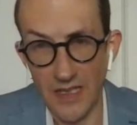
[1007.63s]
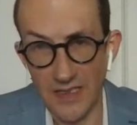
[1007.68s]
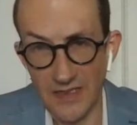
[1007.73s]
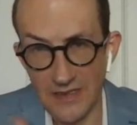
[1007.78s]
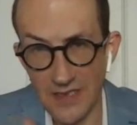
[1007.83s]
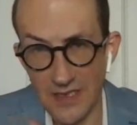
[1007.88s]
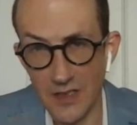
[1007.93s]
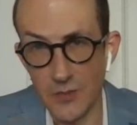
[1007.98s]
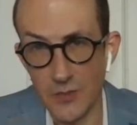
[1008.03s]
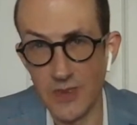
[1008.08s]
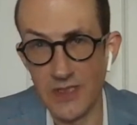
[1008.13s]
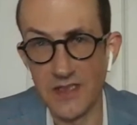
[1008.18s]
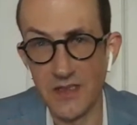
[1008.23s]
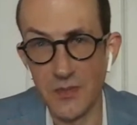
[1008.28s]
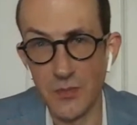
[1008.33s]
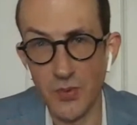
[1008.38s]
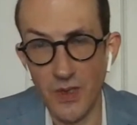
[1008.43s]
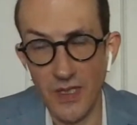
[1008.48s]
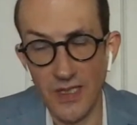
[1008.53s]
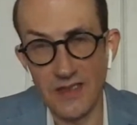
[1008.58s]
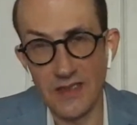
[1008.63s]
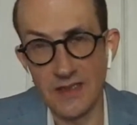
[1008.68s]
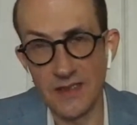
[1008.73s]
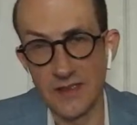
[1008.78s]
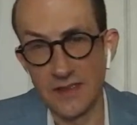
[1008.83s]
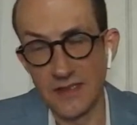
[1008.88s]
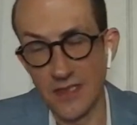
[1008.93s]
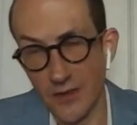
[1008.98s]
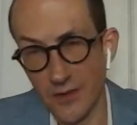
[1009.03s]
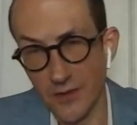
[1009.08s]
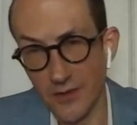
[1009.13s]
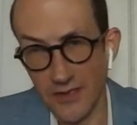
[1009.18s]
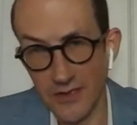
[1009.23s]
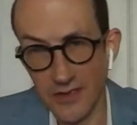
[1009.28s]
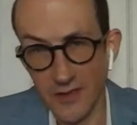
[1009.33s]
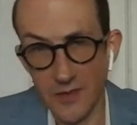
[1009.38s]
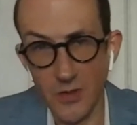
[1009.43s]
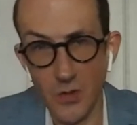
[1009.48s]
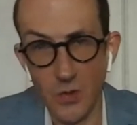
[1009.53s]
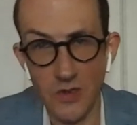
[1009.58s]
based on a recent precedent. The other
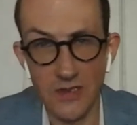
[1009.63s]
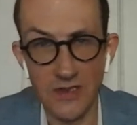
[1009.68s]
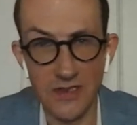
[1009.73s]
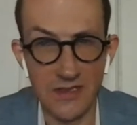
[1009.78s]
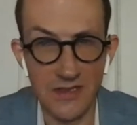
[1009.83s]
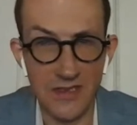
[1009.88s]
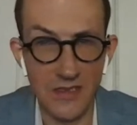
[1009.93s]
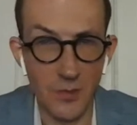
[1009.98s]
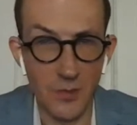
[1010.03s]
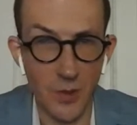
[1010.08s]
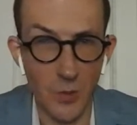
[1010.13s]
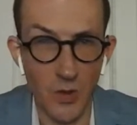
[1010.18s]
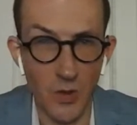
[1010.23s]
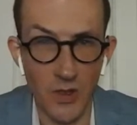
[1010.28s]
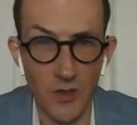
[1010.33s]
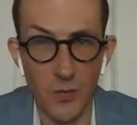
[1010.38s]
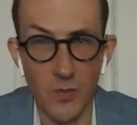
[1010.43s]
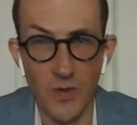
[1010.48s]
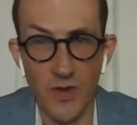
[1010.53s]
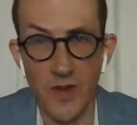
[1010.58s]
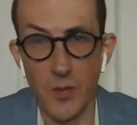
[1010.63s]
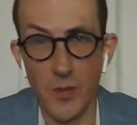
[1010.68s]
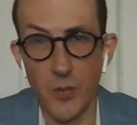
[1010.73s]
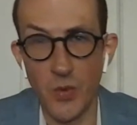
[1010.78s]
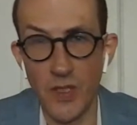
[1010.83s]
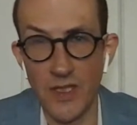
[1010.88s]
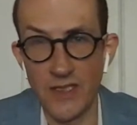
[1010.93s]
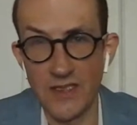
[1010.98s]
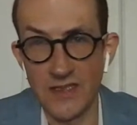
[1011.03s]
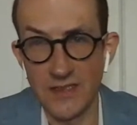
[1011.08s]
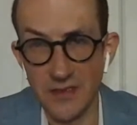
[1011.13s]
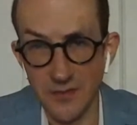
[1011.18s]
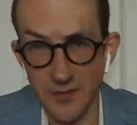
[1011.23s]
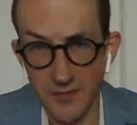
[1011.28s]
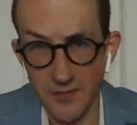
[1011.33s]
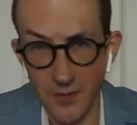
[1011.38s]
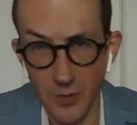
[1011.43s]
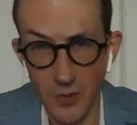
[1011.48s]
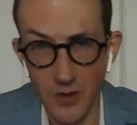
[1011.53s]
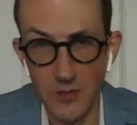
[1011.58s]
thing, of course, is can we work with a
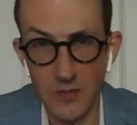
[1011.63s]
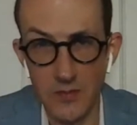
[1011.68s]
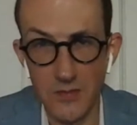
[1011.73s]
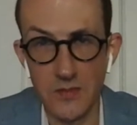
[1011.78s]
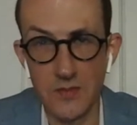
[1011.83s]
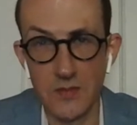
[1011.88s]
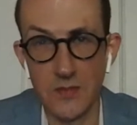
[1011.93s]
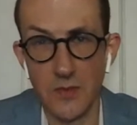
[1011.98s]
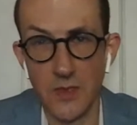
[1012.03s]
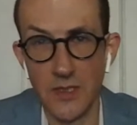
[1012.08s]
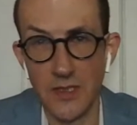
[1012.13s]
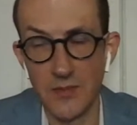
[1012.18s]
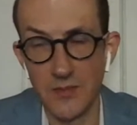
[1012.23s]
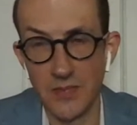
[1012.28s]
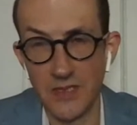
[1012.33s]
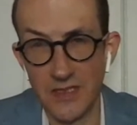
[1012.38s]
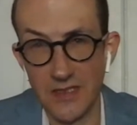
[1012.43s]
precedent form, right?